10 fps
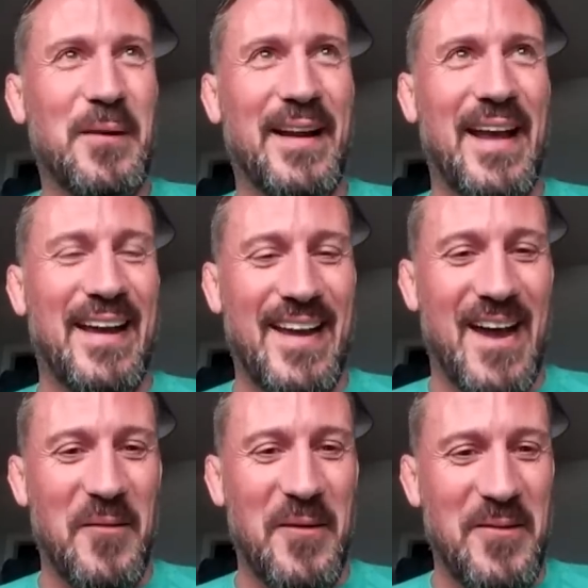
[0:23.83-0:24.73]
But
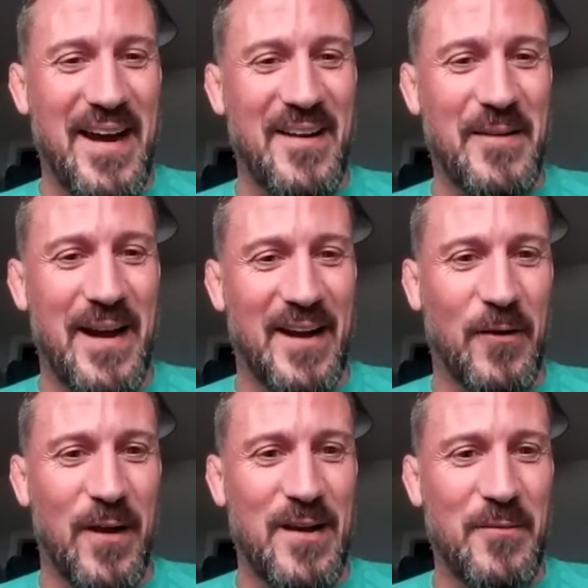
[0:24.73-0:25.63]
we had
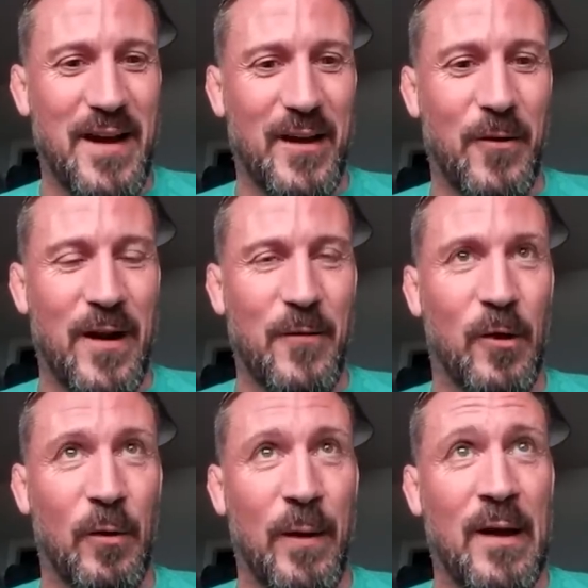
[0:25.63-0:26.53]
a great
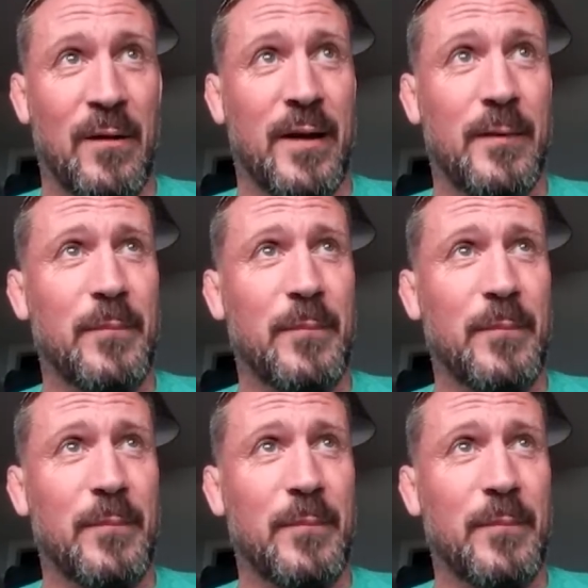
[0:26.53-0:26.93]
roll around,